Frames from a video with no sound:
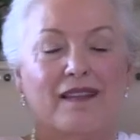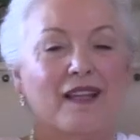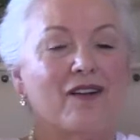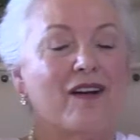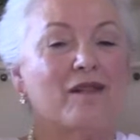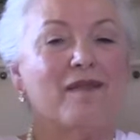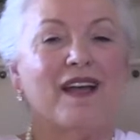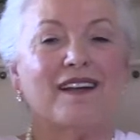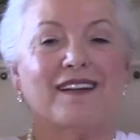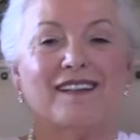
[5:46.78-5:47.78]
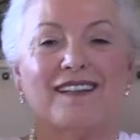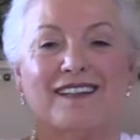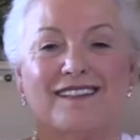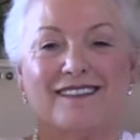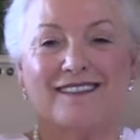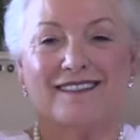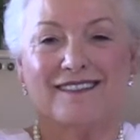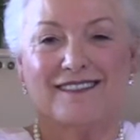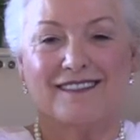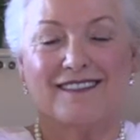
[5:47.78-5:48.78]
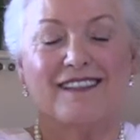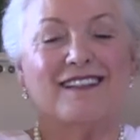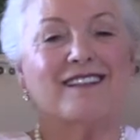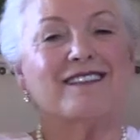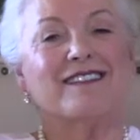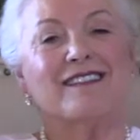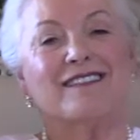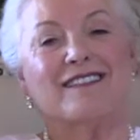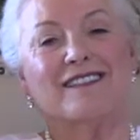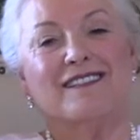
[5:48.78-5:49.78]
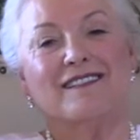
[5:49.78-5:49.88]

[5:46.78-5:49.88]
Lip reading: that automatically is elicited.